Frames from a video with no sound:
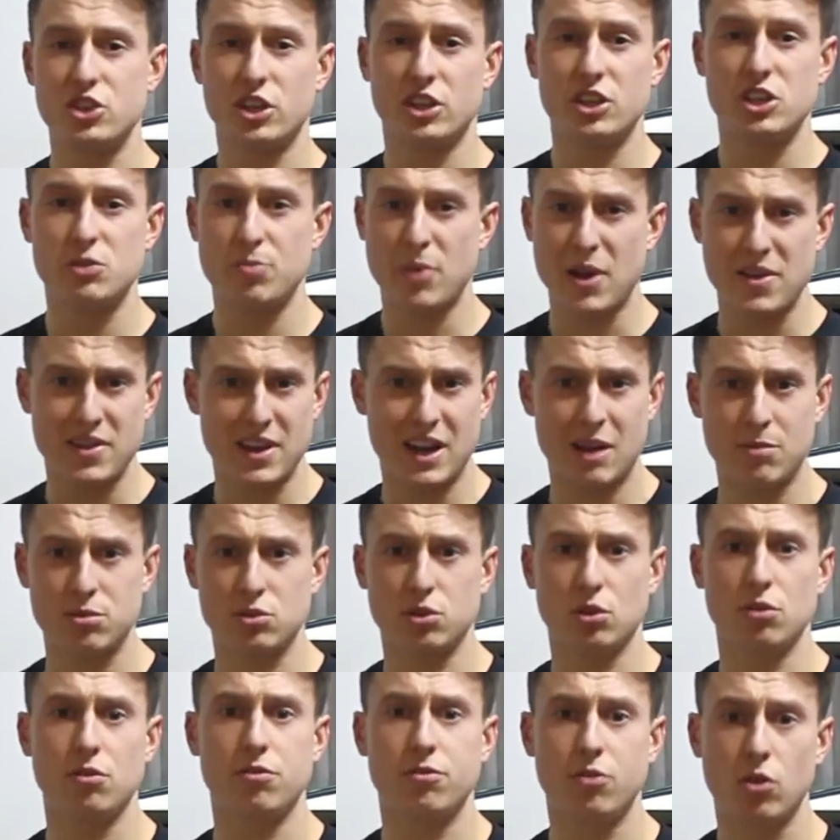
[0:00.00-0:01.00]
You could spend an
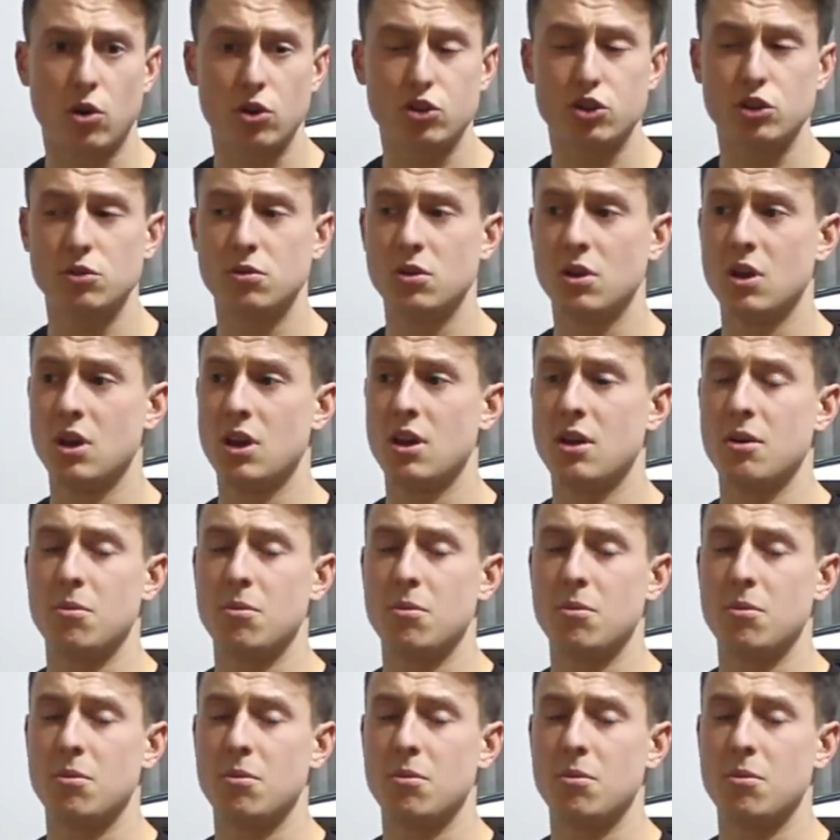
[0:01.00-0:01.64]
absolute fortune